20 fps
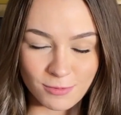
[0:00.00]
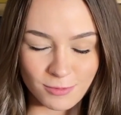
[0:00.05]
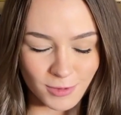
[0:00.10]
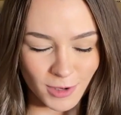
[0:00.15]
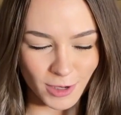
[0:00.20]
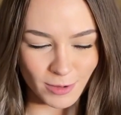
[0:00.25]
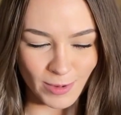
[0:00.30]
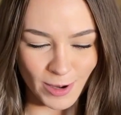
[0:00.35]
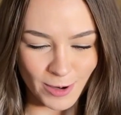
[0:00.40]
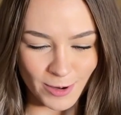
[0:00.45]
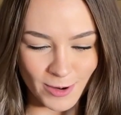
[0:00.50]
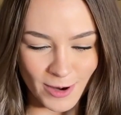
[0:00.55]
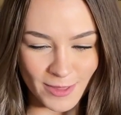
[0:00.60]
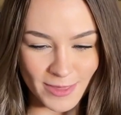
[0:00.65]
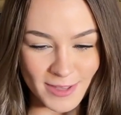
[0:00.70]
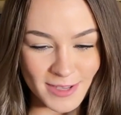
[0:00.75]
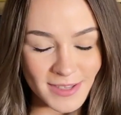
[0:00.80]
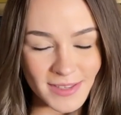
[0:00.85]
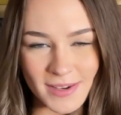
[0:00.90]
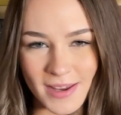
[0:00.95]
right about around
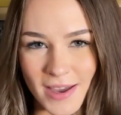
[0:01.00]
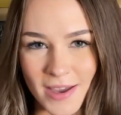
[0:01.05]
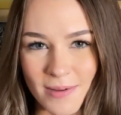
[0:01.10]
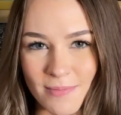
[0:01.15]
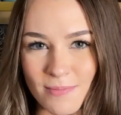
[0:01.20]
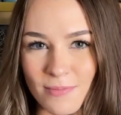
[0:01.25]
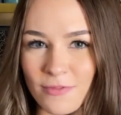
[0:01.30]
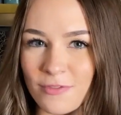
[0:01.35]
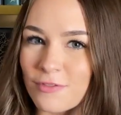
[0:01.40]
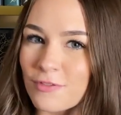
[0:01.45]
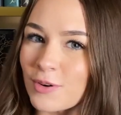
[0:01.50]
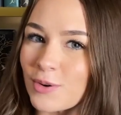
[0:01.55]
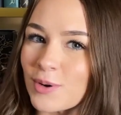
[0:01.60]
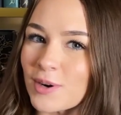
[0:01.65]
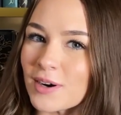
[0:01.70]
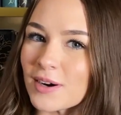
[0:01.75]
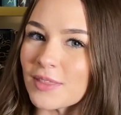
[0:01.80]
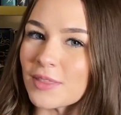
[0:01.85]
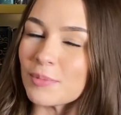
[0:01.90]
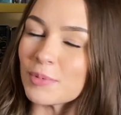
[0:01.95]
this time
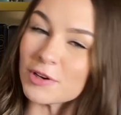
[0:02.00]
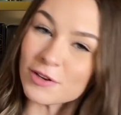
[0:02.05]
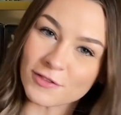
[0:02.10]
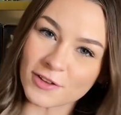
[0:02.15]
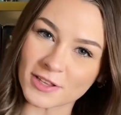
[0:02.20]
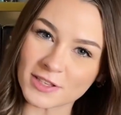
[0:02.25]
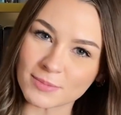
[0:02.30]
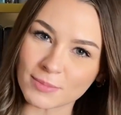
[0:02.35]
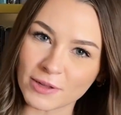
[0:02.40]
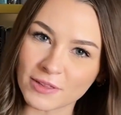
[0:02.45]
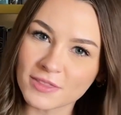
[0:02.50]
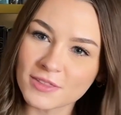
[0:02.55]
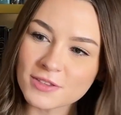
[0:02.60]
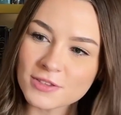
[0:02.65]
for the previous month,